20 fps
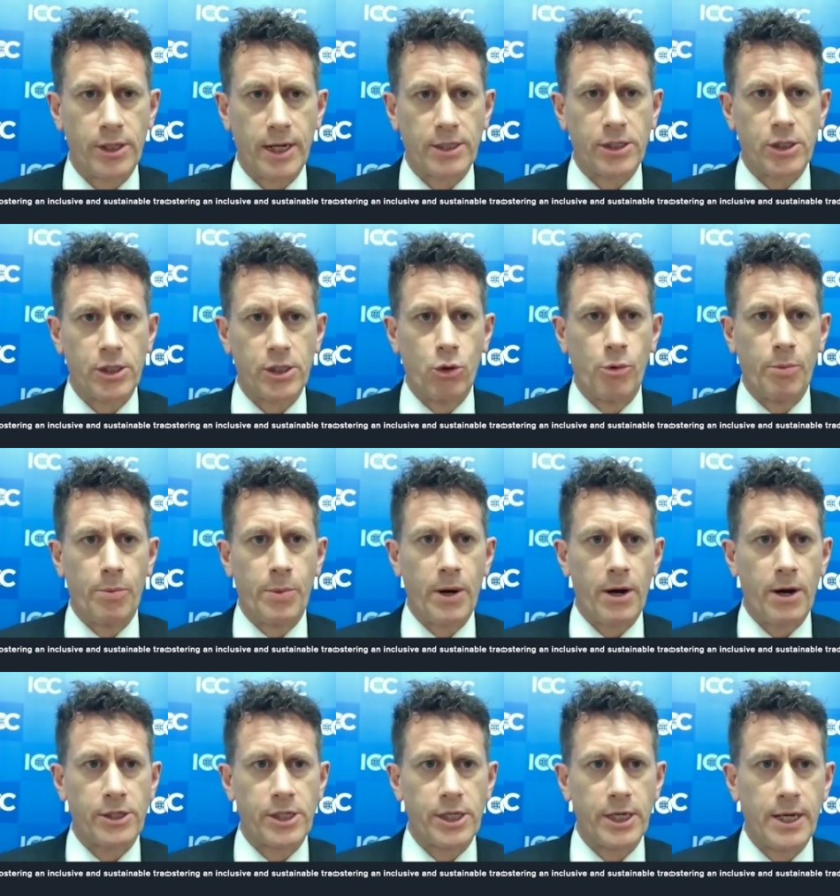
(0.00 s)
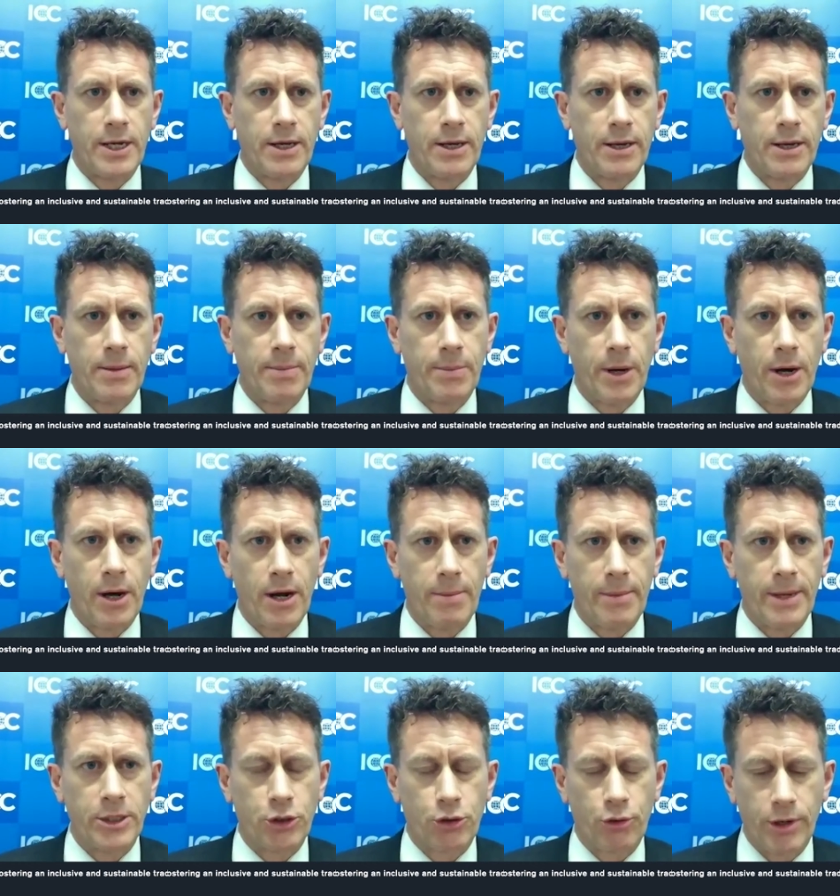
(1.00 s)
That's the All-Party
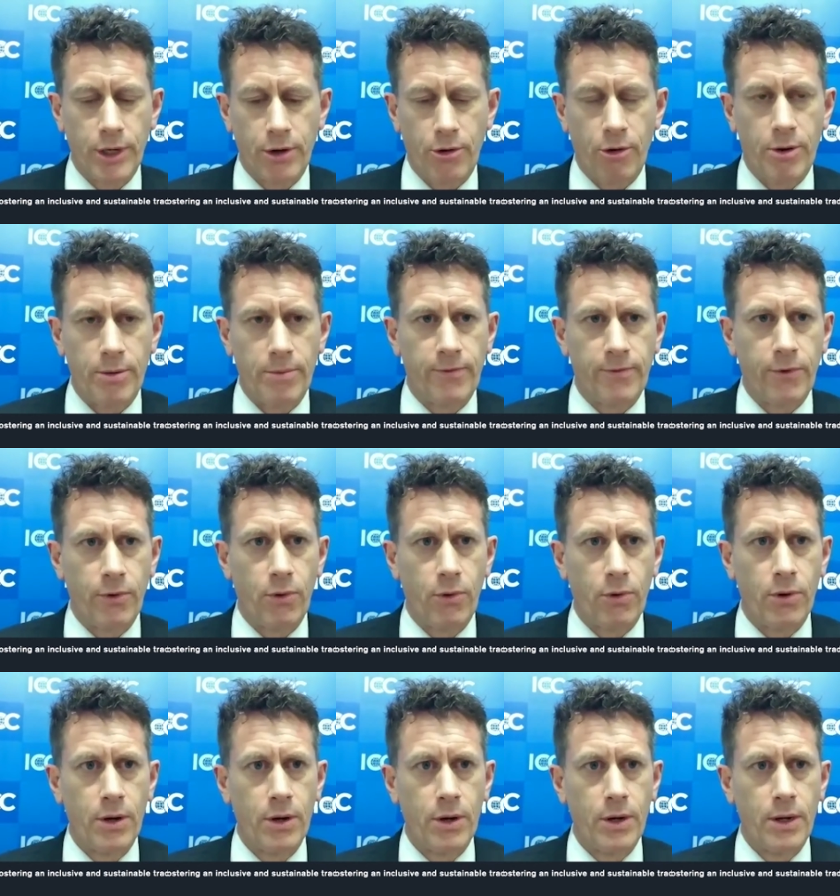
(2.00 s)
Parliamentary Group for